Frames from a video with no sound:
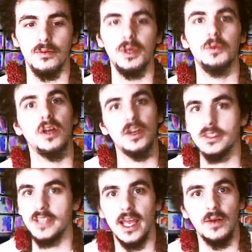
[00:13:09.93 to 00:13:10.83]
people to
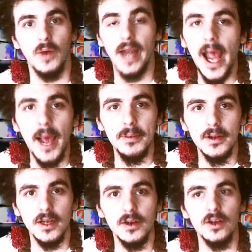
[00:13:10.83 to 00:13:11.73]
understand what
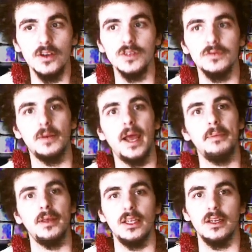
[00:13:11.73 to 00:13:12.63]
happened, and also for my
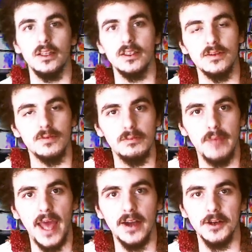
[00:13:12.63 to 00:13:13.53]
opinion in this
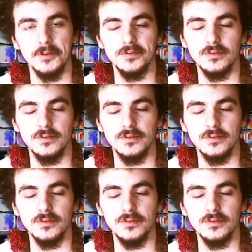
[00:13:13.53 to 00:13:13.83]
matter.